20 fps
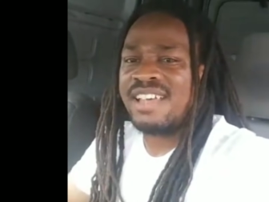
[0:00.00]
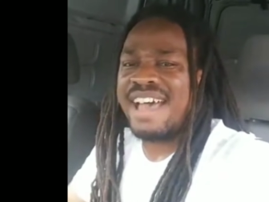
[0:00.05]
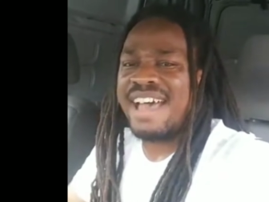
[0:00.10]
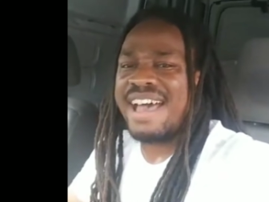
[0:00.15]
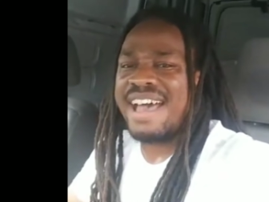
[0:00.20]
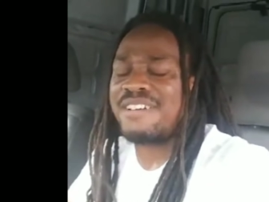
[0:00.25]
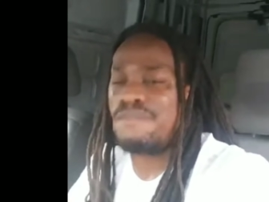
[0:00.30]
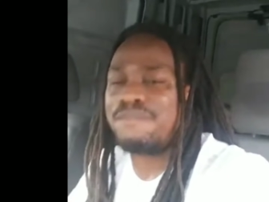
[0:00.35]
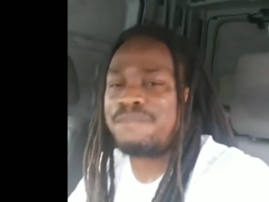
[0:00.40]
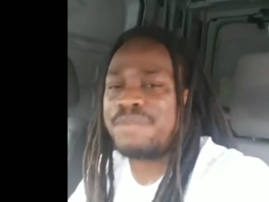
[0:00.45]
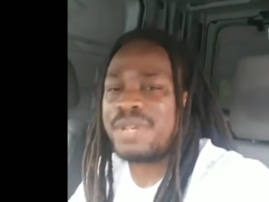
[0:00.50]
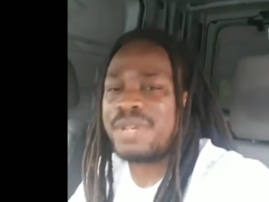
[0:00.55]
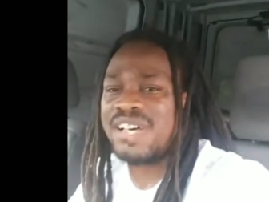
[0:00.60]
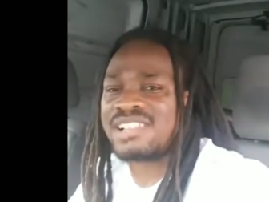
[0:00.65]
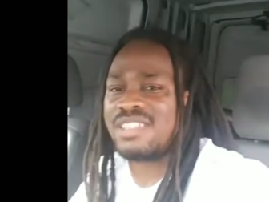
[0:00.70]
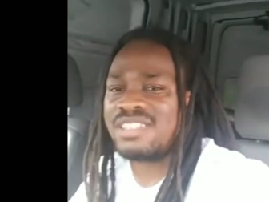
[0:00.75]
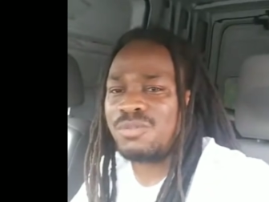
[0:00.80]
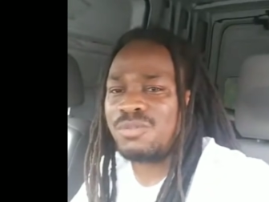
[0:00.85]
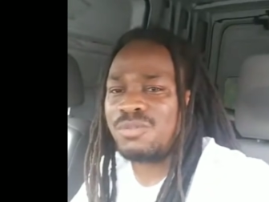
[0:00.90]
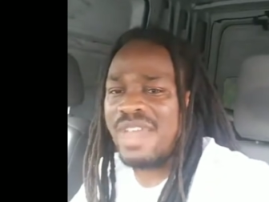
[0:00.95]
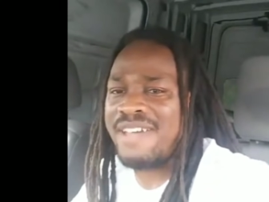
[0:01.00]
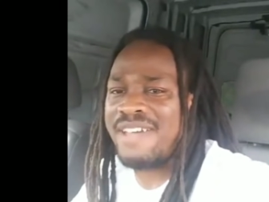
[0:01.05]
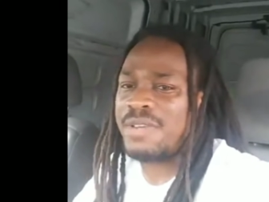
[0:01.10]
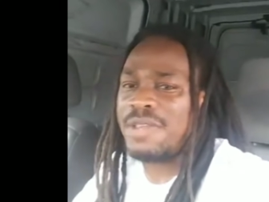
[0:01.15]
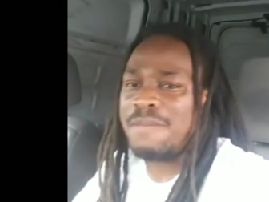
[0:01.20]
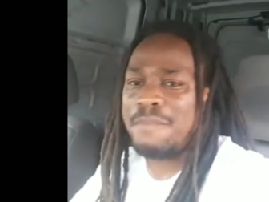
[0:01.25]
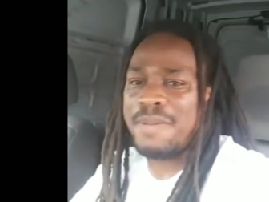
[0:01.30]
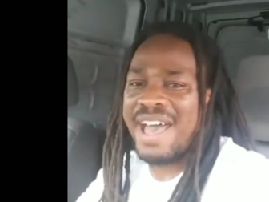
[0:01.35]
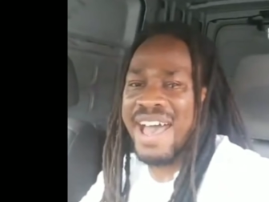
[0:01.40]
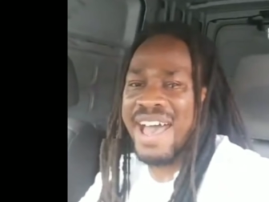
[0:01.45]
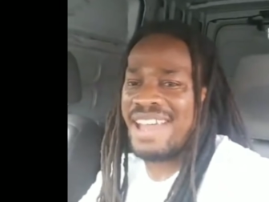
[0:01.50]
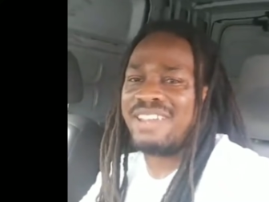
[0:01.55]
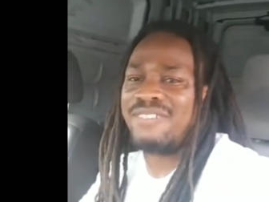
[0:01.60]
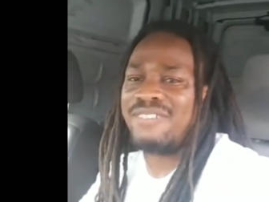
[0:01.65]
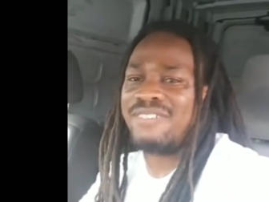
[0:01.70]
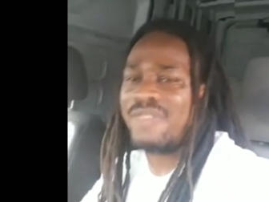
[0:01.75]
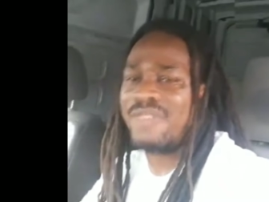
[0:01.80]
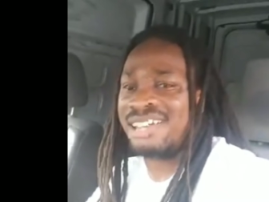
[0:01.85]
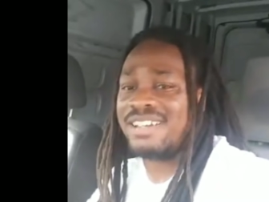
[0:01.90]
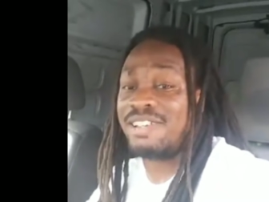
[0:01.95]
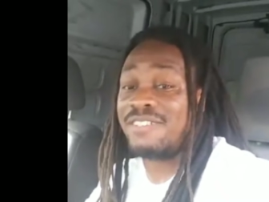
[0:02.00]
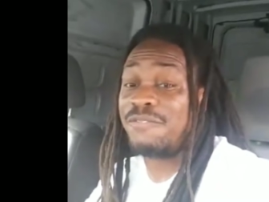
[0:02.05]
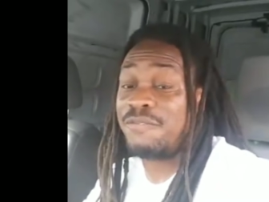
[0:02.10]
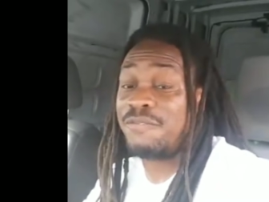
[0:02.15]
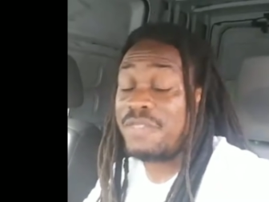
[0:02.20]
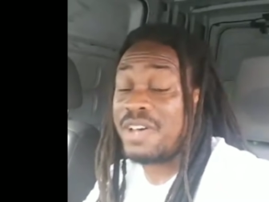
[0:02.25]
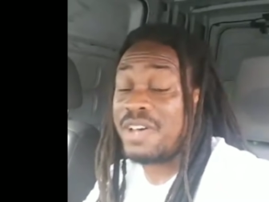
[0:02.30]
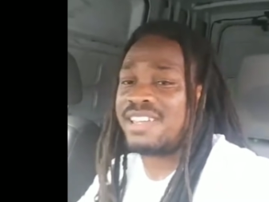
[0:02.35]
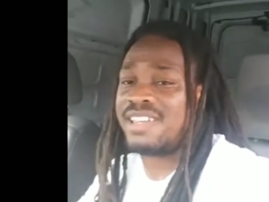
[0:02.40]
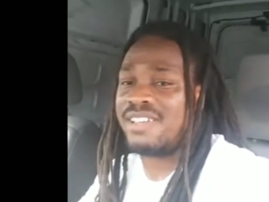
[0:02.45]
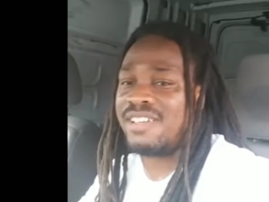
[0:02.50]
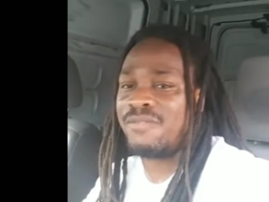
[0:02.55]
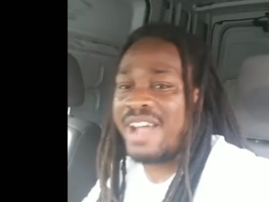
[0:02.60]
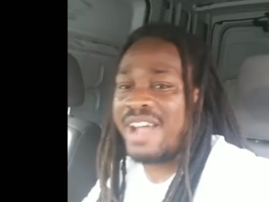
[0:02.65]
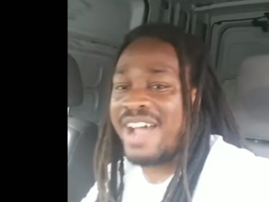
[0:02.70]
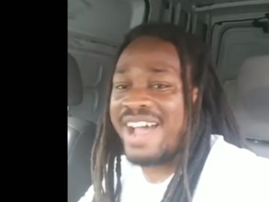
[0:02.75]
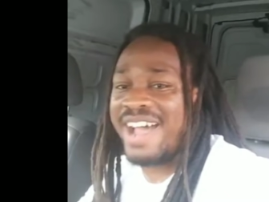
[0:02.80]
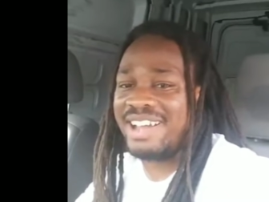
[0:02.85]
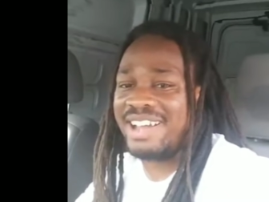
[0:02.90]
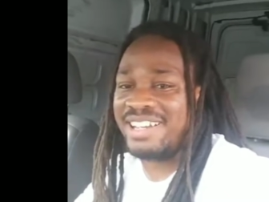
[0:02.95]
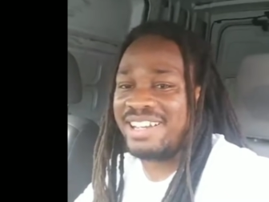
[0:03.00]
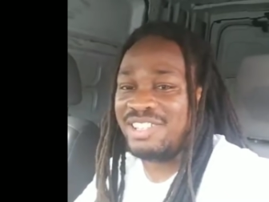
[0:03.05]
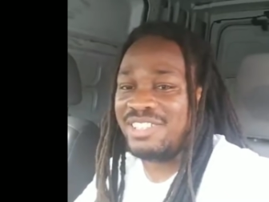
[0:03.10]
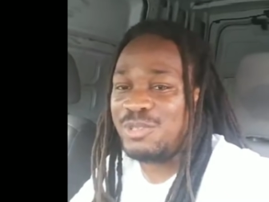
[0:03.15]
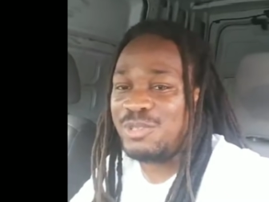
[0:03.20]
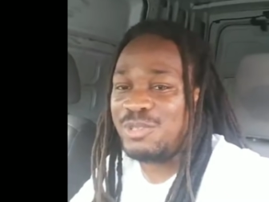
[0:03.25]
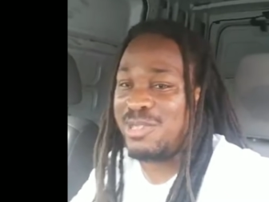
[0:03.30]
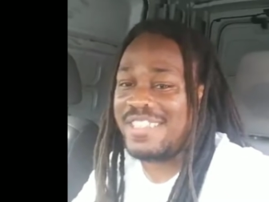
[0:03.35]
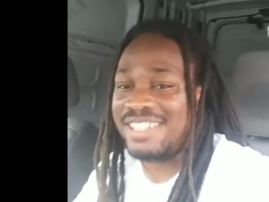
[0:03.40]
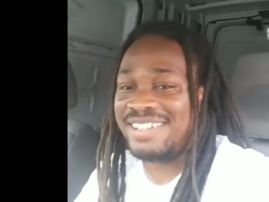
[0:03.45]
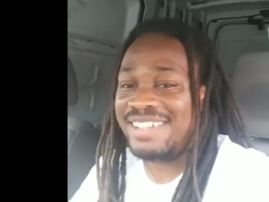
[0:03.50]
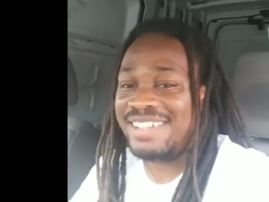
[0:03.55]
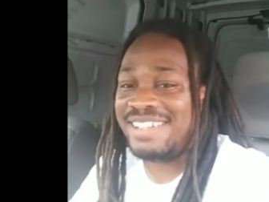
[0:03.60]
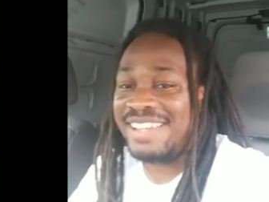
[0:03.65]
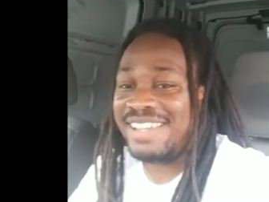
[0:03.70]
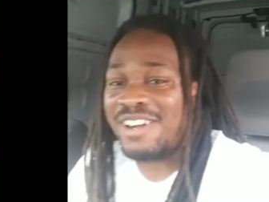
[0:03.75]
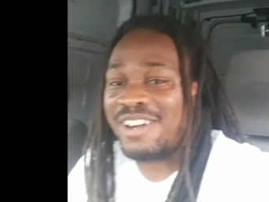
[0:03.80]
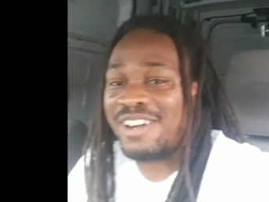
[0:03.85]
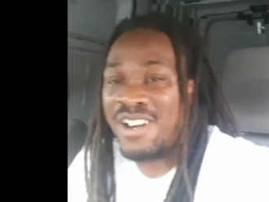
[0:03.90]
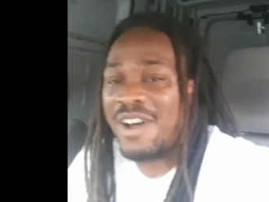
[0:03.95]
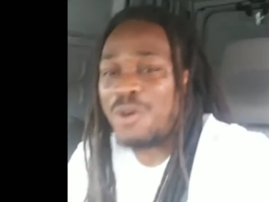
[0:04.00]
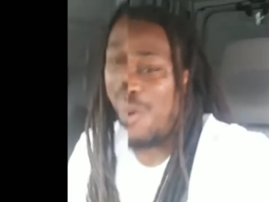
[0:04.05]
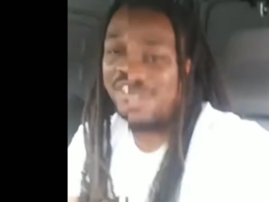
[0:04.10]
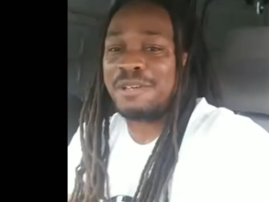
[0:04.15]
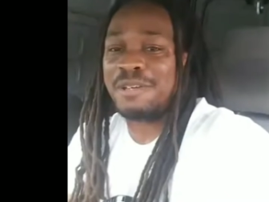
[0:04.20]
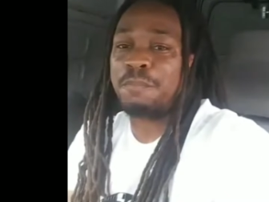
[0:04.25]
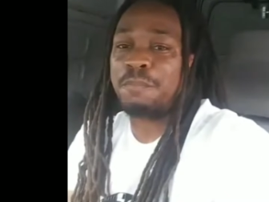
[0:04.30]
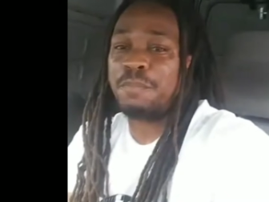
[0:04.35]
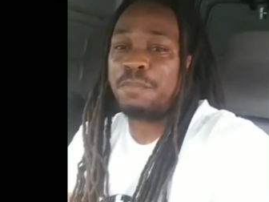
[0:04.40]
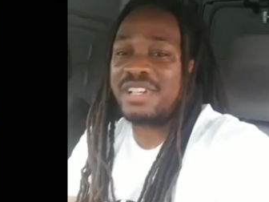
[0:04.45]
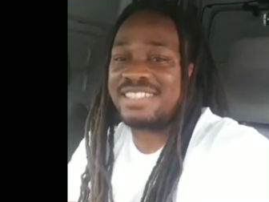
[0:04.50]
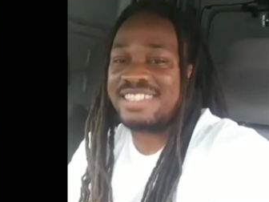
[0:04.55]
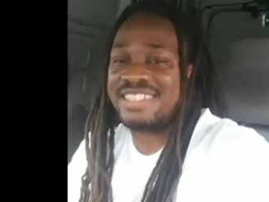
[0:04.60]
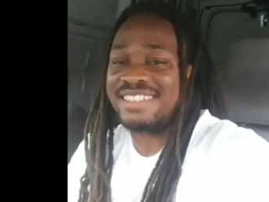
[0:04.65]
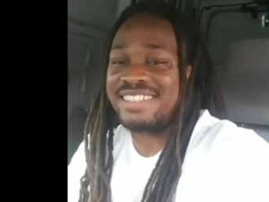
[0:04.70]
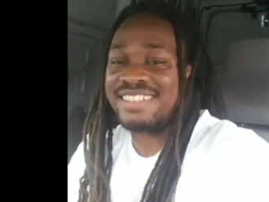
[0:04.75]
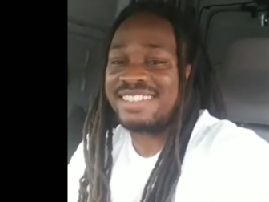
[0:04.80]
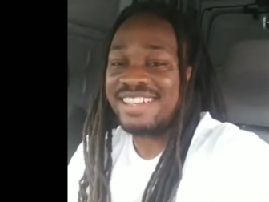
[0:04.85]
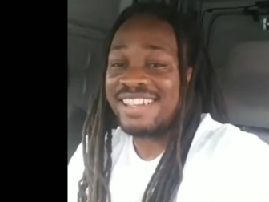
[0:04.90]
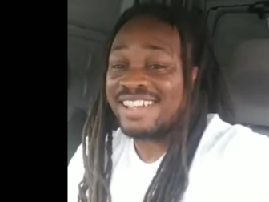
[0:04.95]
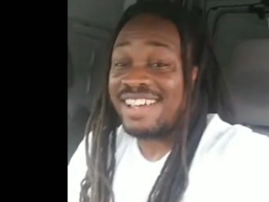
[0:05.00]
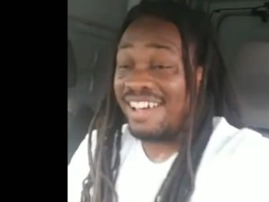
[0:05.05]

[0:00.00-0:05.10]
How the fuck you everybody ready to fucking ride and you sitting there holding your pussy?